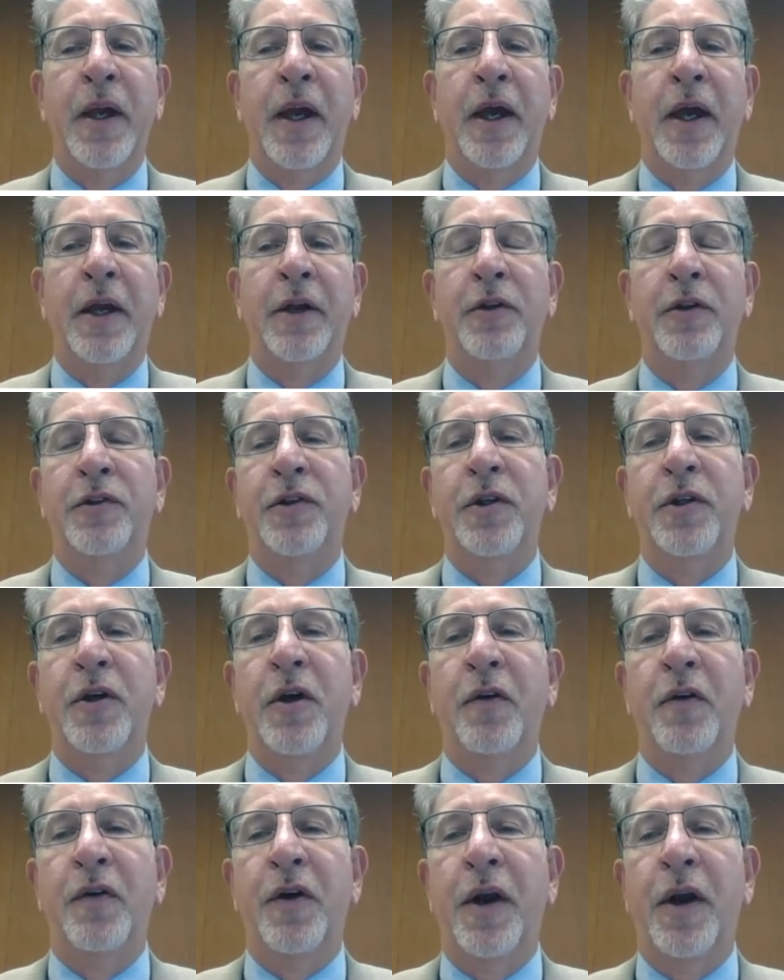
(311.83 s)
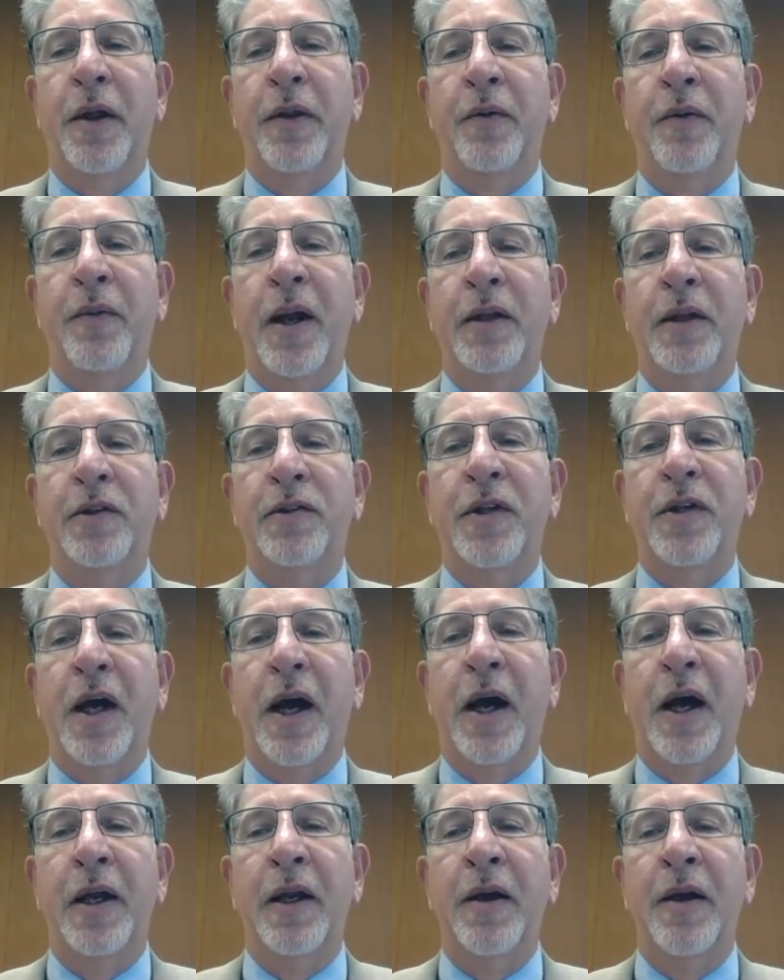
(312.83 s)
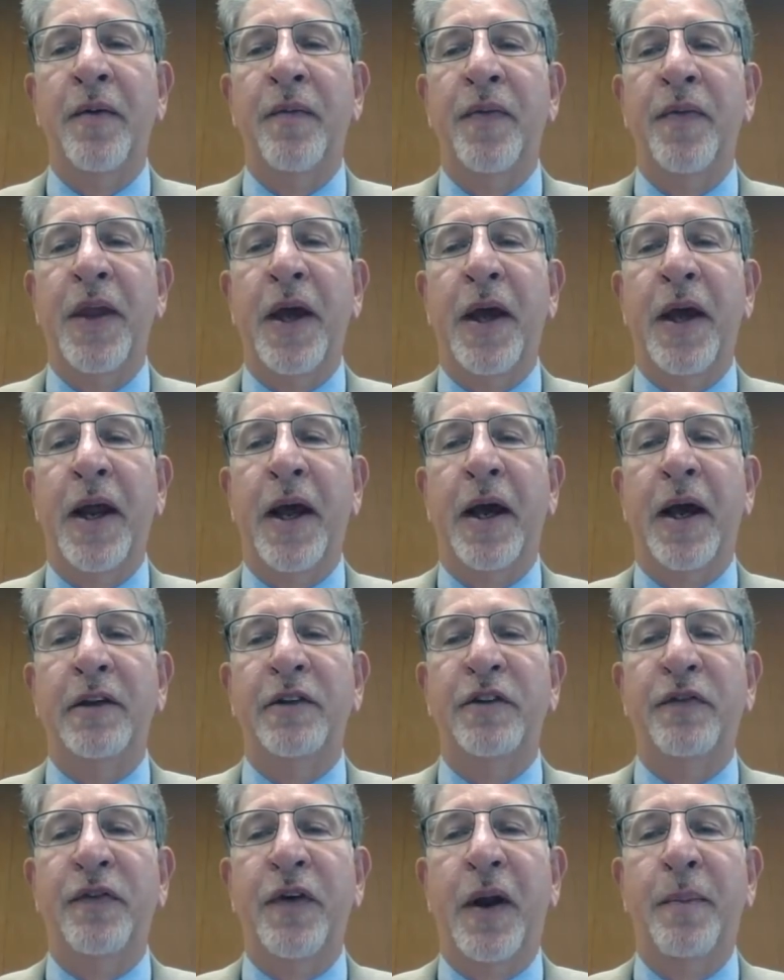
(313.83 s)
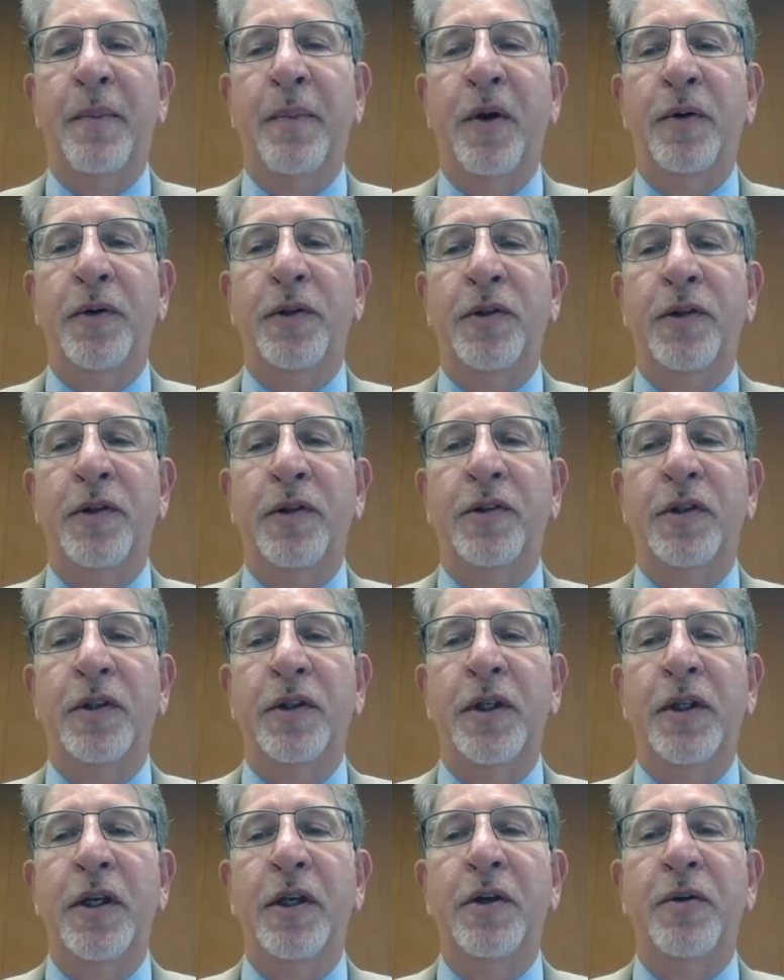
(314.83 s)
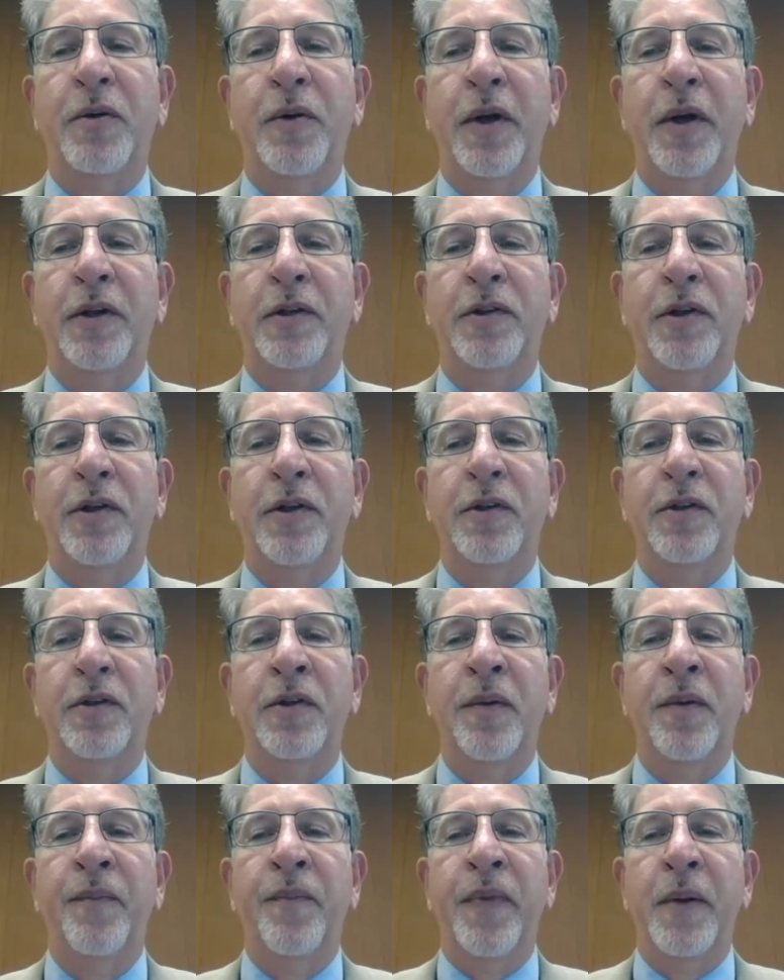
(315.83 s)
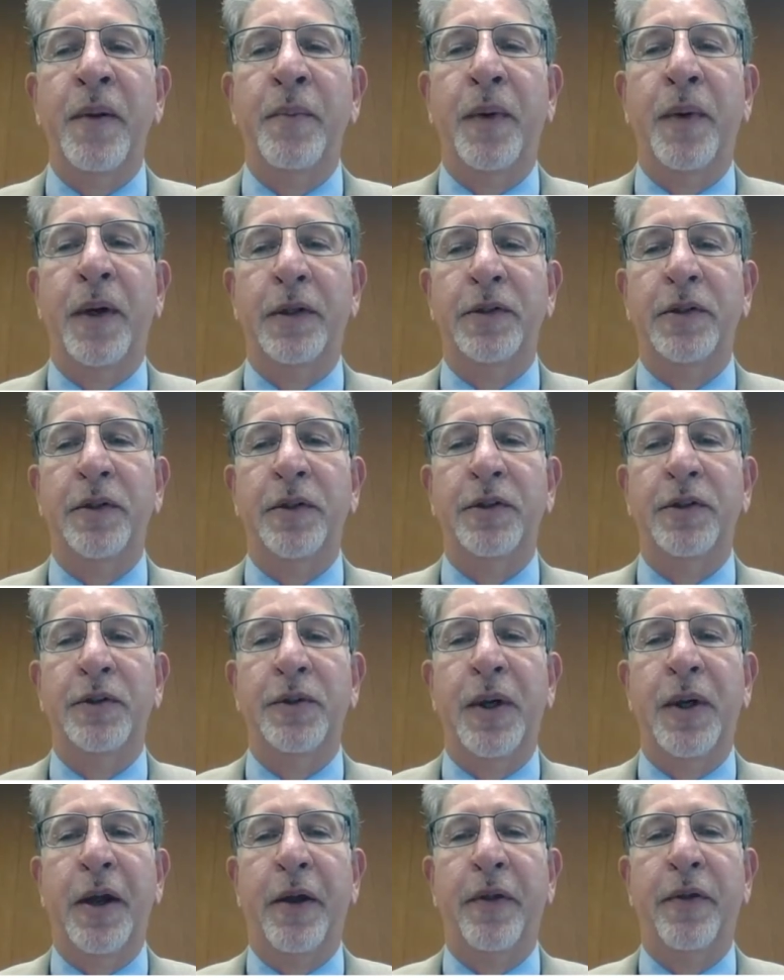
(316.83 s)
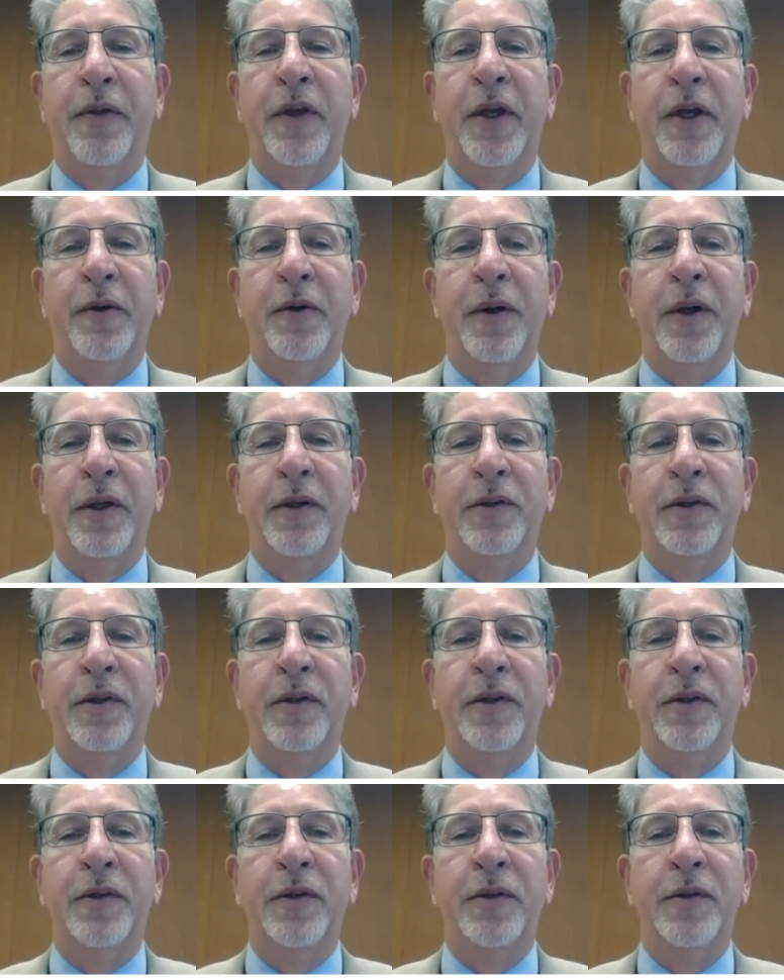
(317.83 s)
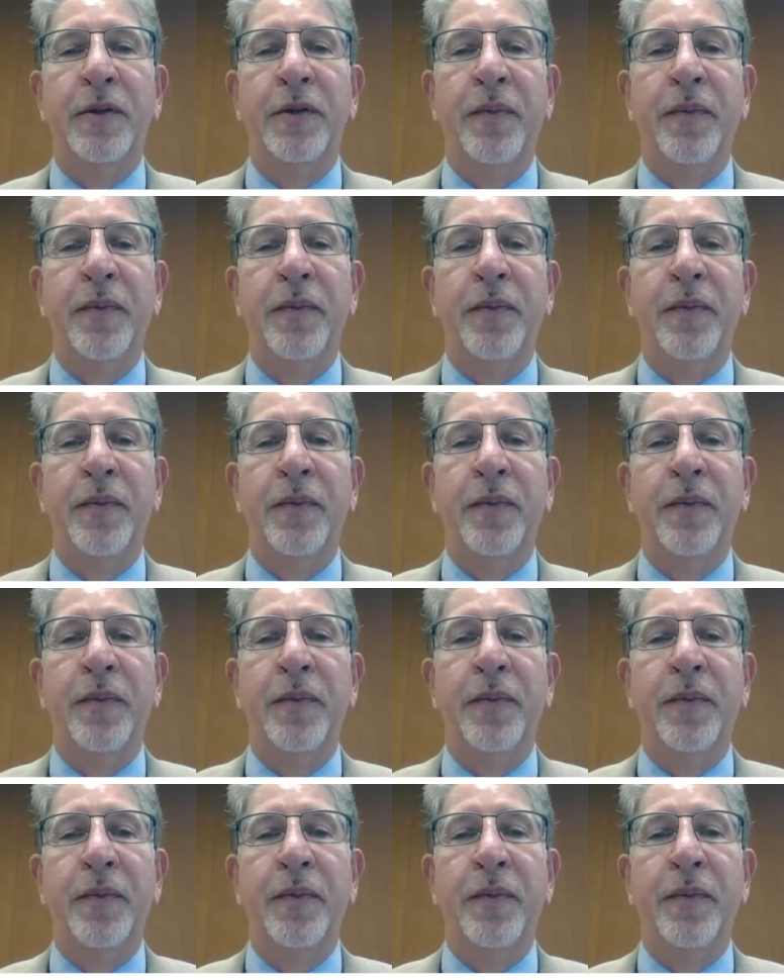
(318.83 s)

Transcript: And you see over on the right side that as fibrosis increases, muscle strength decreases.